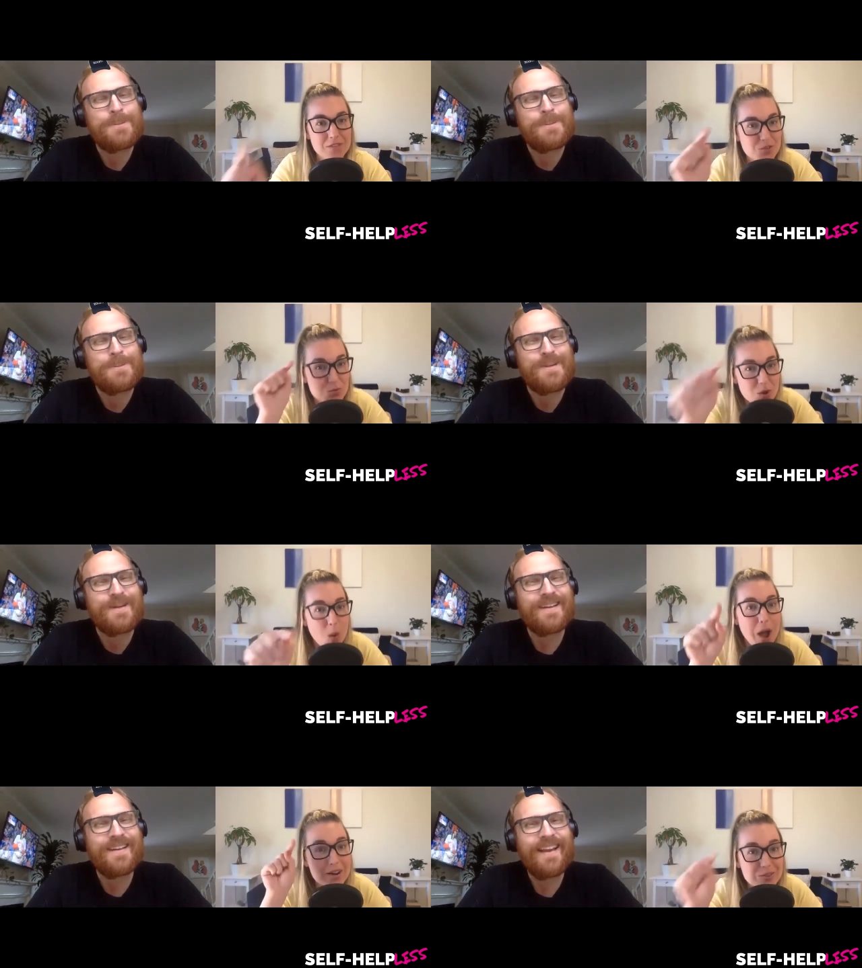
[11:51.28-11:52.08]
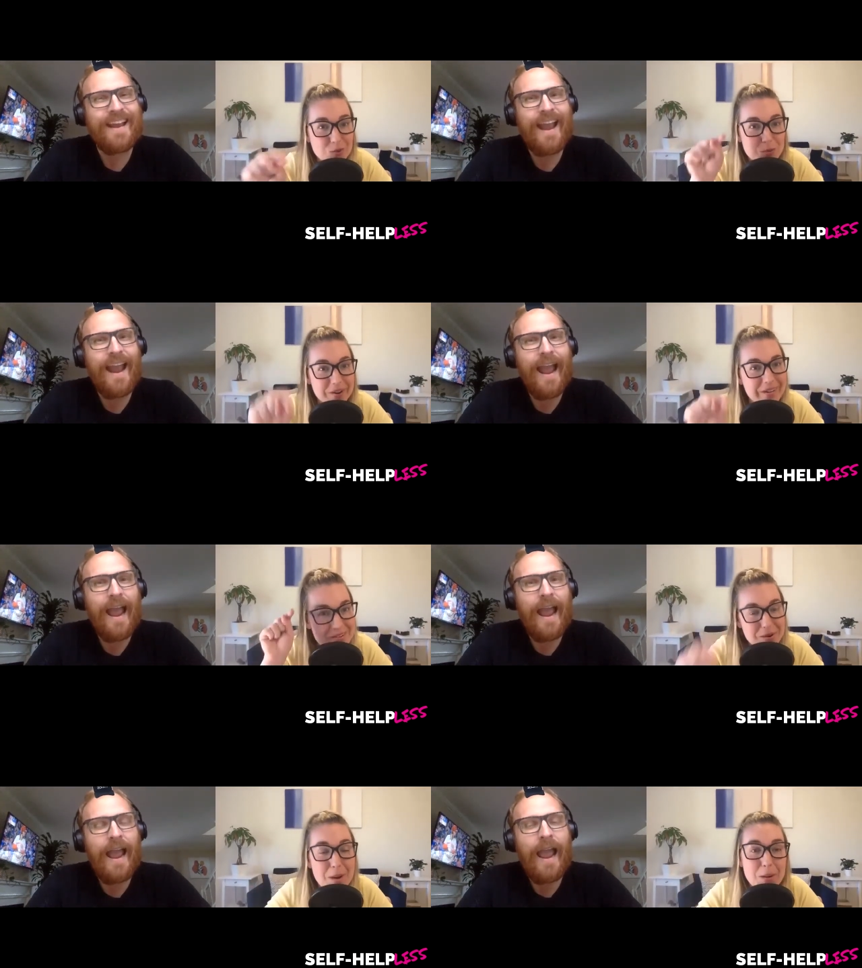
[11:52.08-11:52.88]
Speaker 1: if you know how to do it on
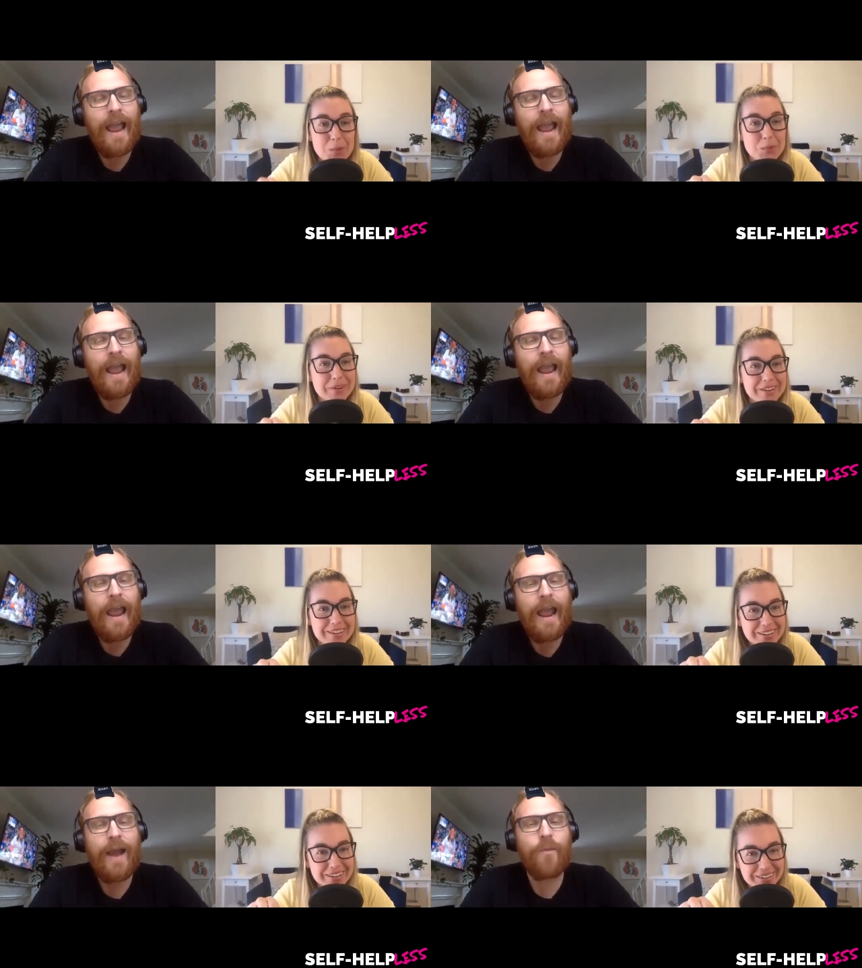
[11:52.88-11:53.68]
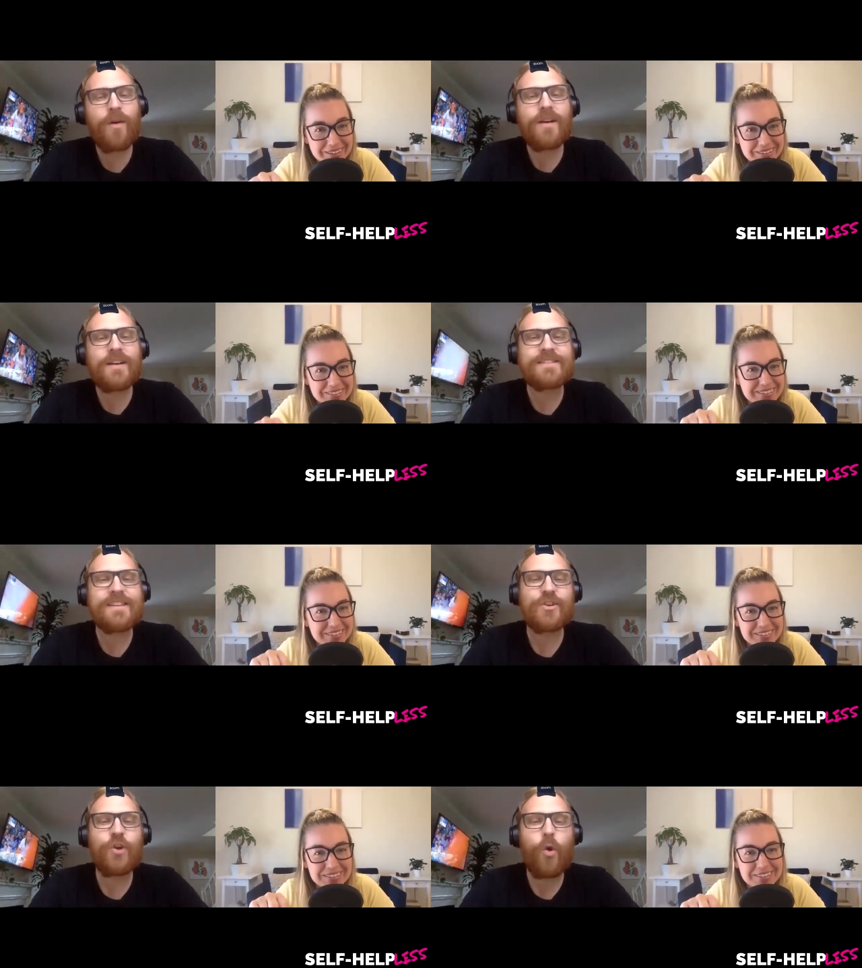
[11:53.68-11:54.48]
your own?
Speaker 2: Well, because
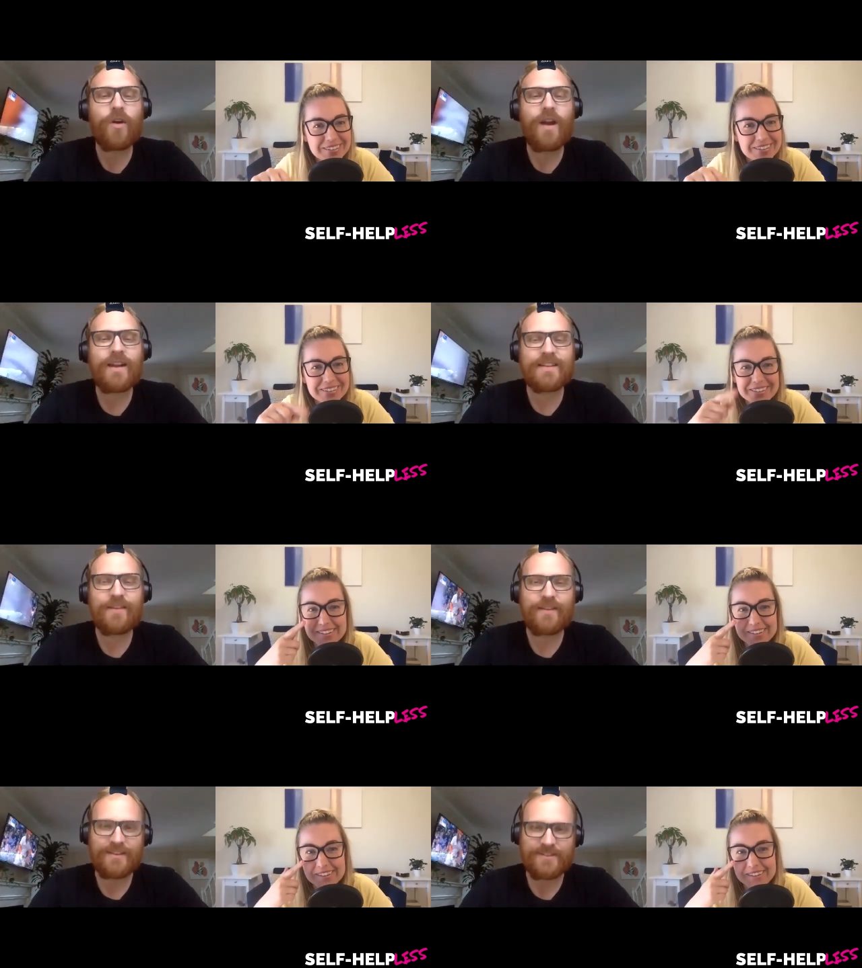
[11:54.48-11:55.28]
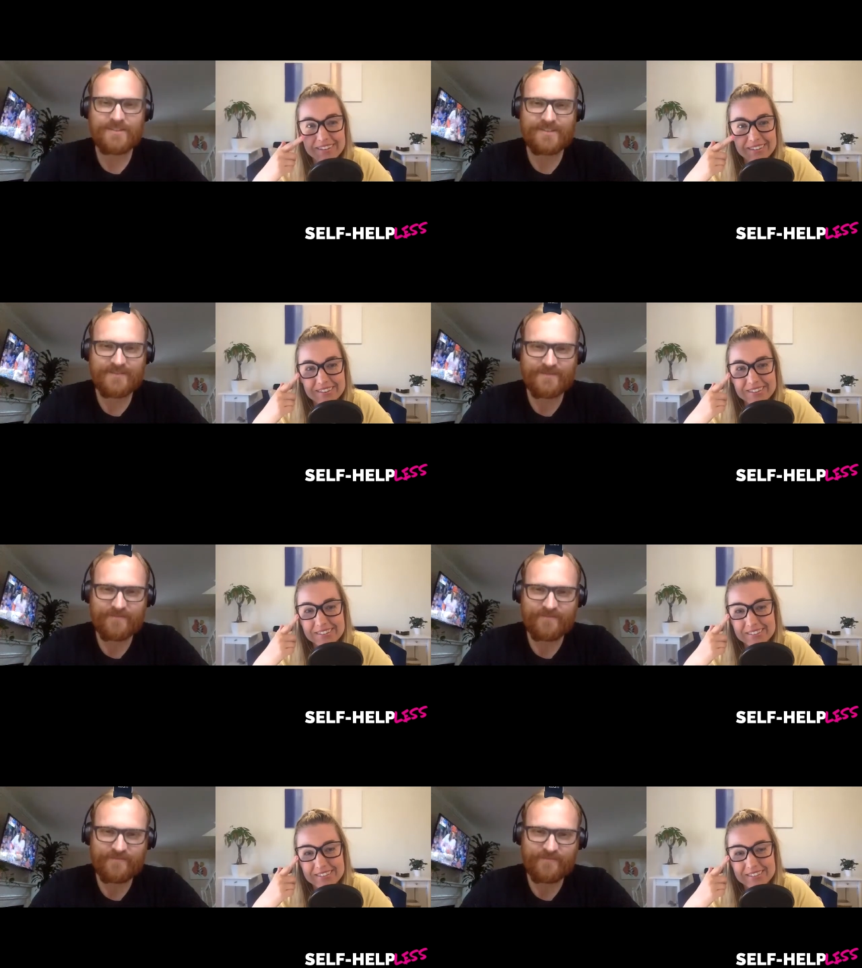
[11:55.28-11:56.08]
they're your activities.
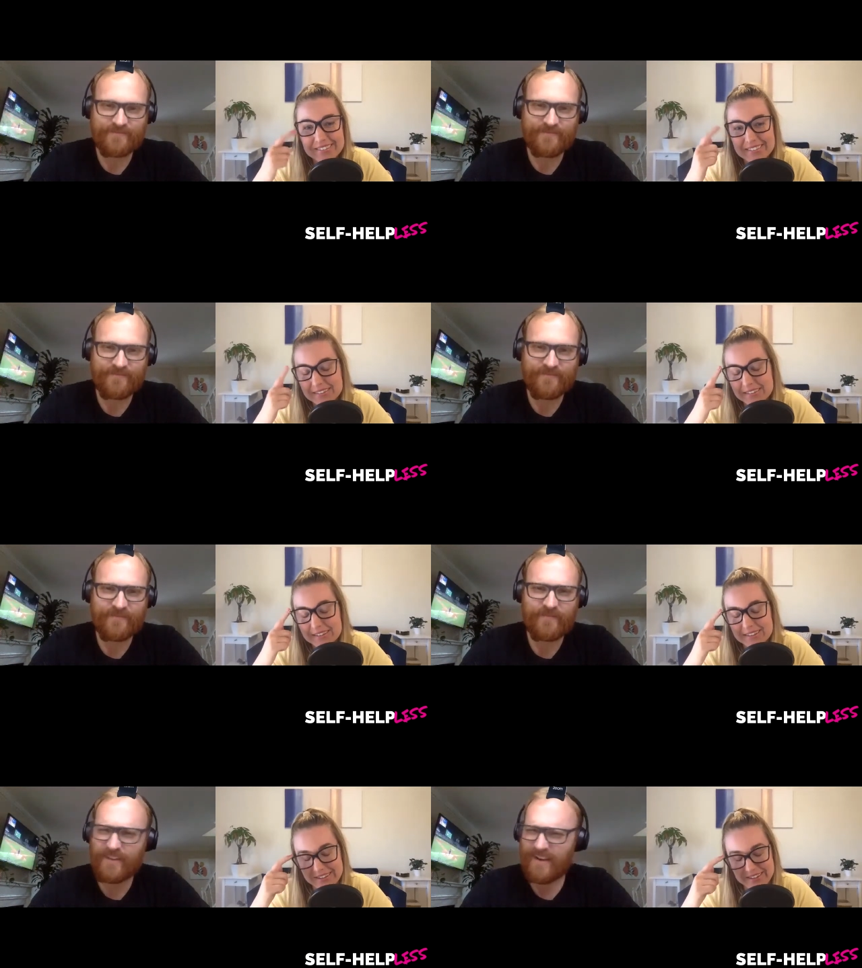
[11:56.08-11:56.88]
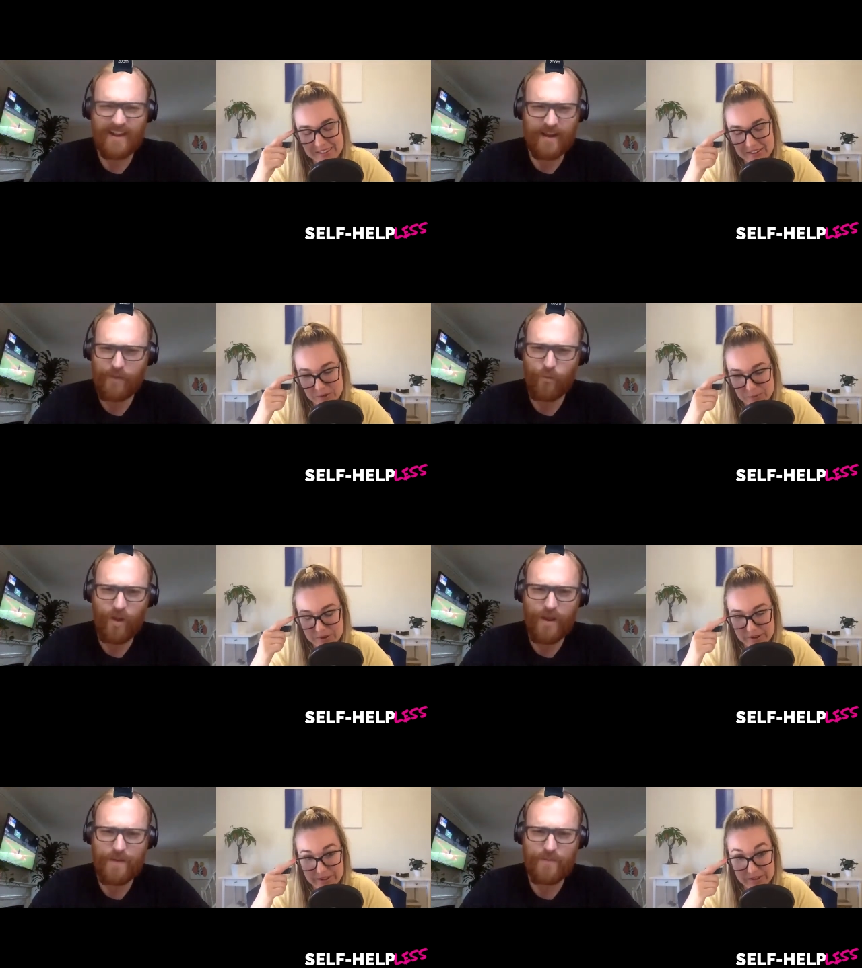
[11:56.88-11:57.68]
They're not. I,
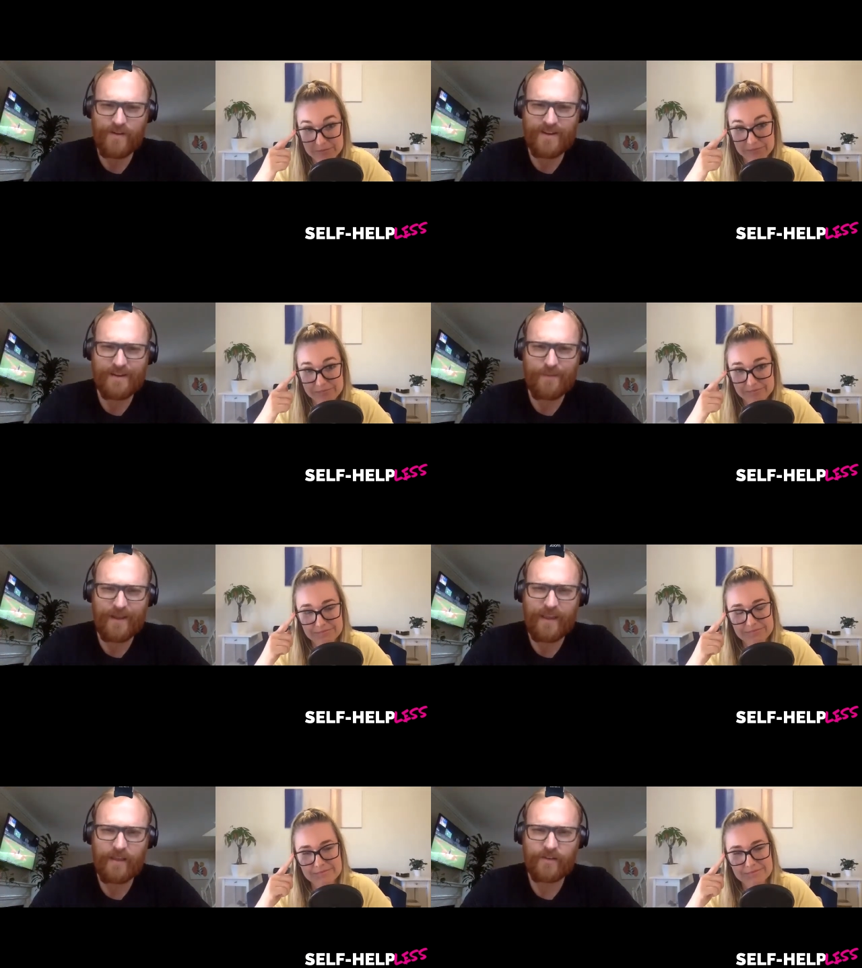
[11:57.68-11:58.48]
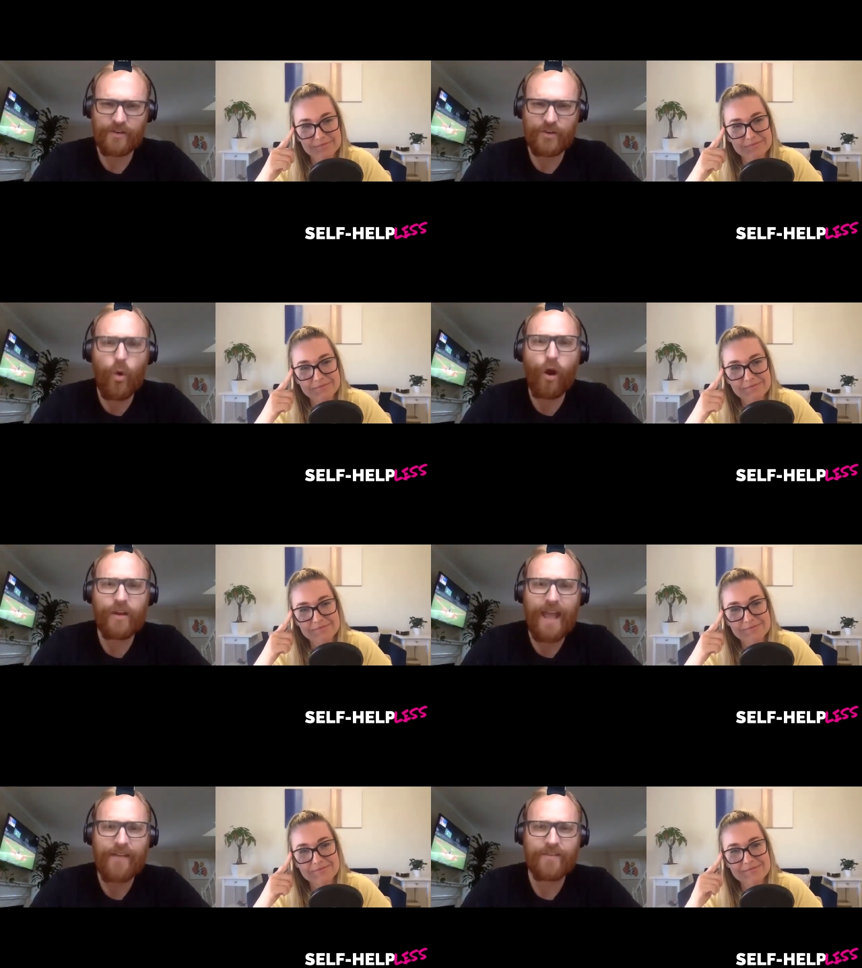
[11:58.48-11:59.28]
why am I putting it in my calendar? You
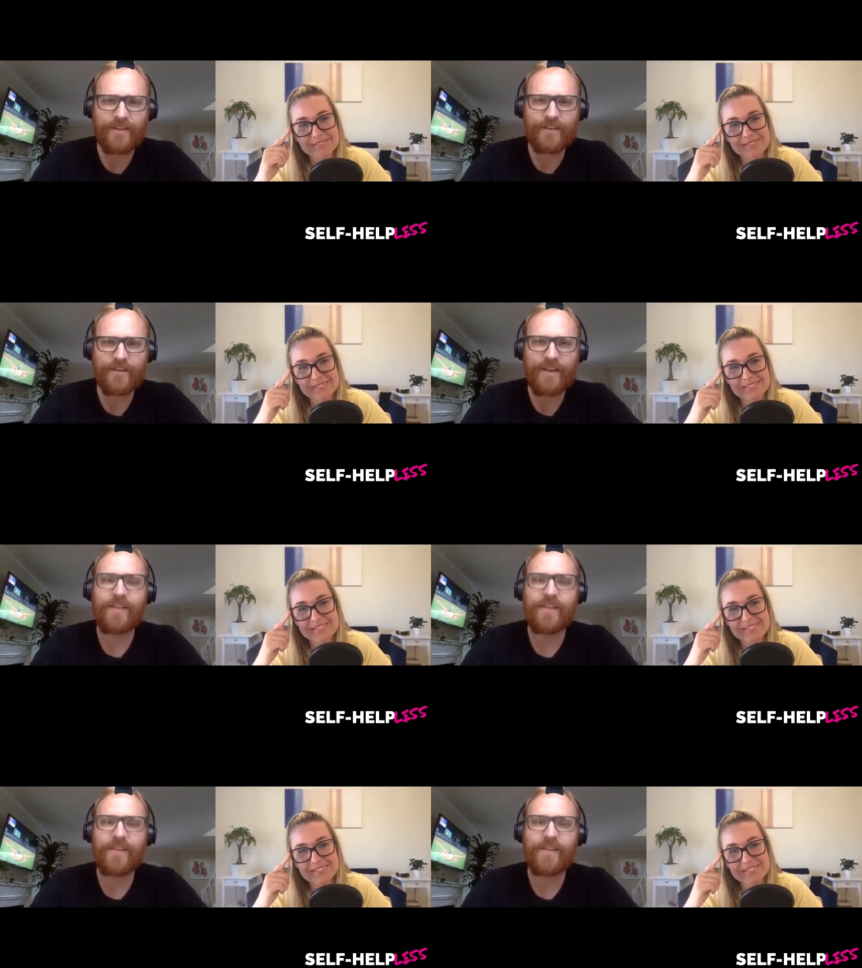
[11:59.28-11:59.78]
already have it in your